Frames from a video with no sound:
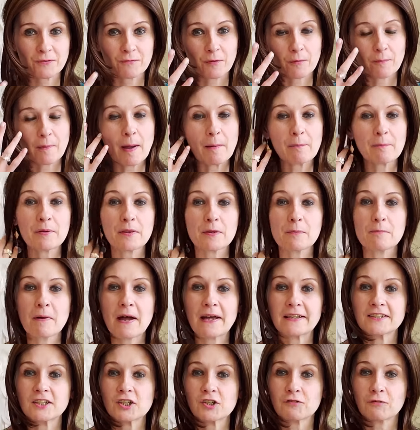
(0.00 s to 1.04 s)
And remember the
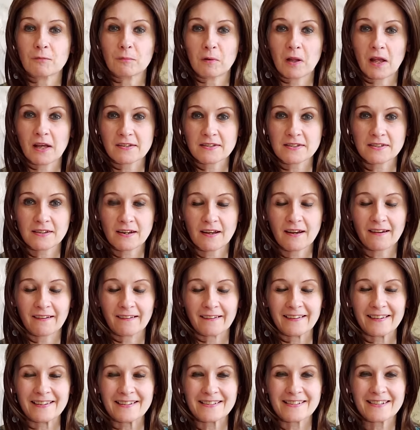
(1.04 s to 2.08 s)
message from last
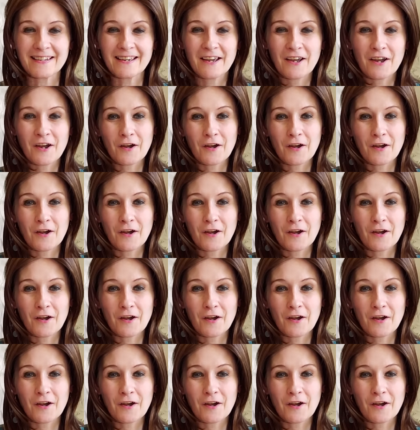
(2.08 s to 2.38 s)
night